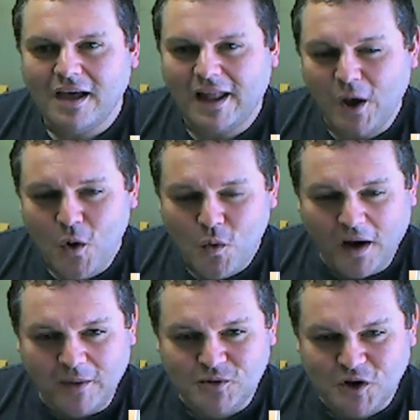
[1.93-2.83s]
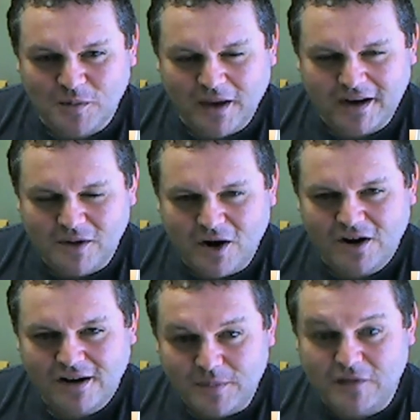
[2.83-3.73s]
Hello, I'm John
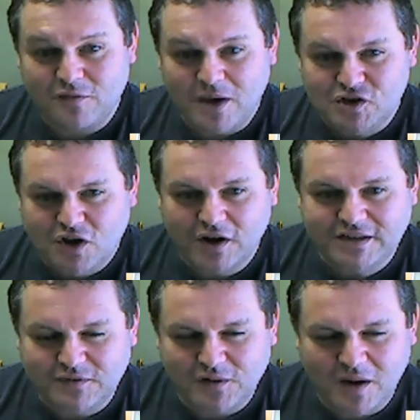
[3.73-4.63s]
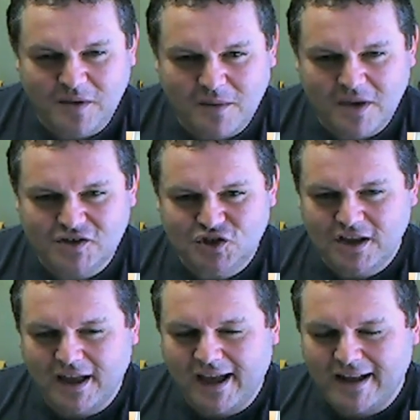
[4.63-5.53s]
McNamara, I'm the Information Architect for IBM
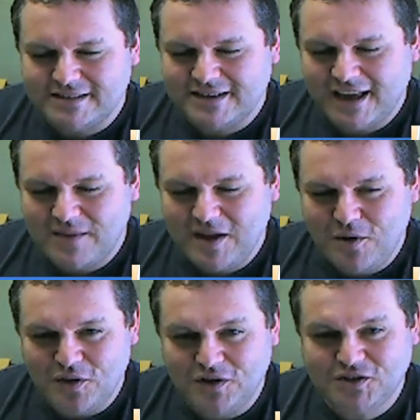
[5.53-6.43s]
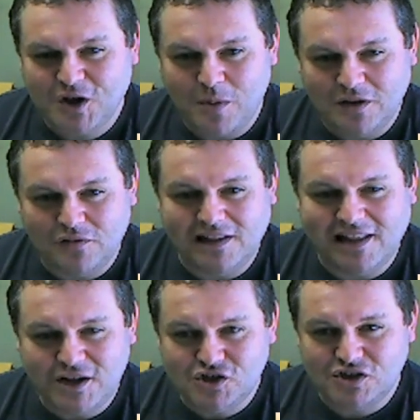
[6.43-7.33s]
Messaging, and today I'm here with a couple of
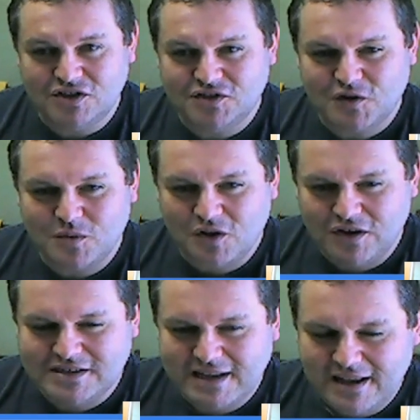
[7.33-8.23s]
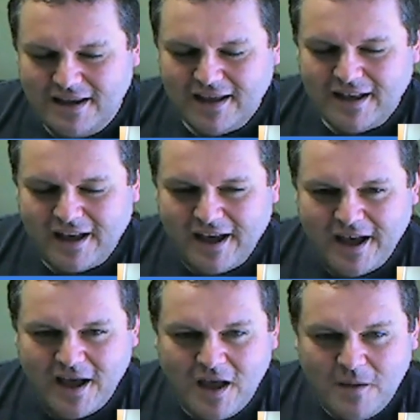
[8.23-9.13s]
legends from Hersley.
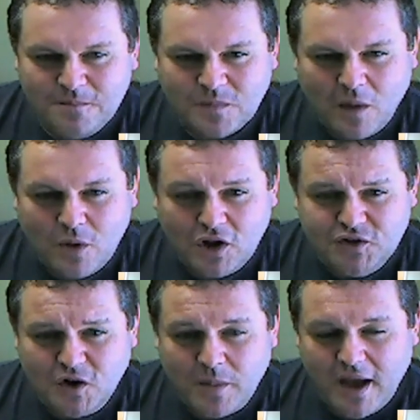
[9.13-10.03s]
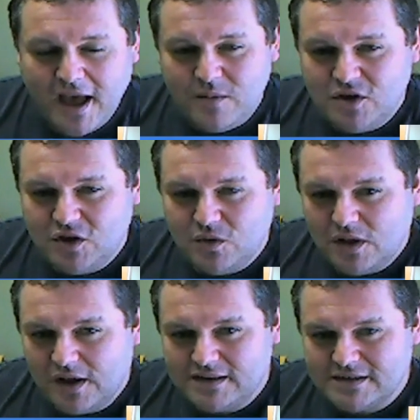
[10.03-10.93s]
And we're going to talk about
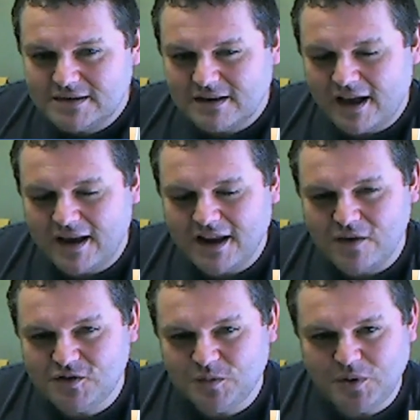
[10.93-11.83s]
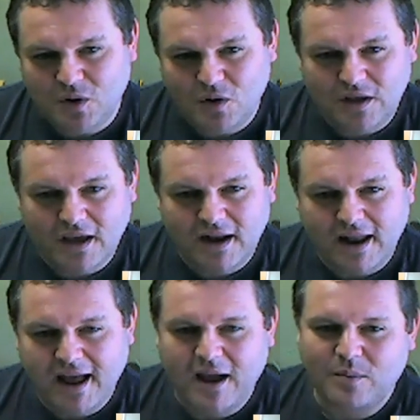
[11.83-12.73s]
MQLight and how to deploy
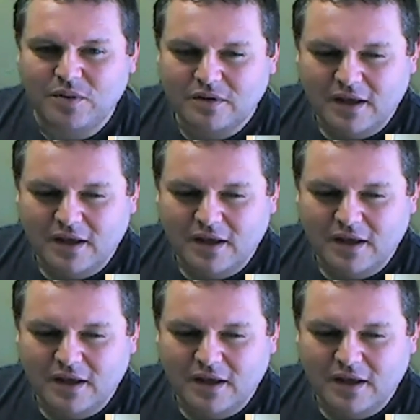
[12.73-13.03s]
an app